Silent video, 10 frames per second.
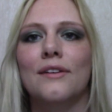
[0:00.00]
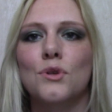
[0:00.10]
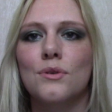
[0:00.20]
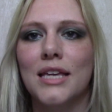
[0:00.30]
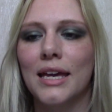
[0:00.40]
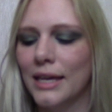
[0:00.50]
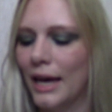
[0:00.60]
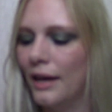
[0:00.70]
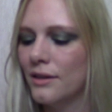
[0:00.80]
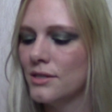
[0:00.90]
left, all
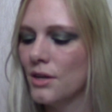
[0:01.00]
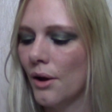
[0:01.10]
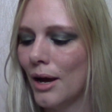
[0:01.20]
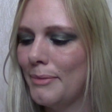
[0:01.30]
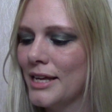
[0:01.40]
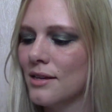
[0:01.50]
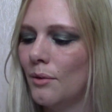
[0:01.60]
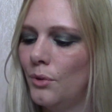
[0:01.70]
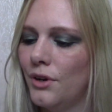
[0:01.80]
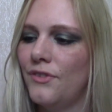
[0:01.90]
skincare. So I picked
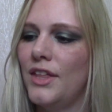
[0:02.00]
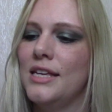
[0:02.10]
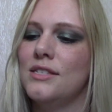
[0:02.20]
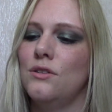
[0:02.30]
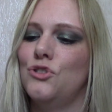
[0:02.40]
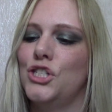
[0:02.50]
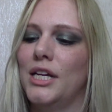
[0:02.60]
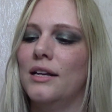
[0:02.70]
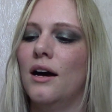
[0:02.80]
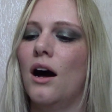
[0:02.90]
up one of these
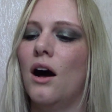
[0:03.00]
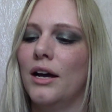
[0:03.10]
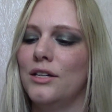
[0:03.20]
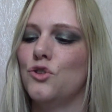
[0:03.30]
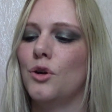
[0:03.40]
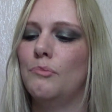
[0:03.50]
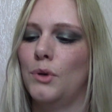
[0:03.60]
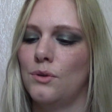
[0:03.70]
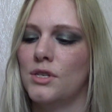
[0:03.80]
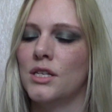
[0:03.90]
Neutrogena Hydro
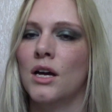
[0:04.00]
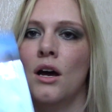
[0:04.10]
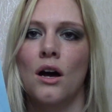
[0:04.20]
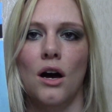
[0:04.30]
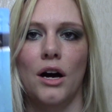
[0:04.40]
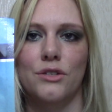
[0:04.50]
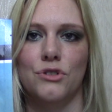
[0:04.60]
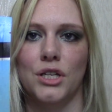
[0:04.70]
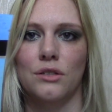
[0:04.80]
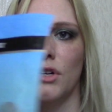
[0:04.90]
Boost Hydrogel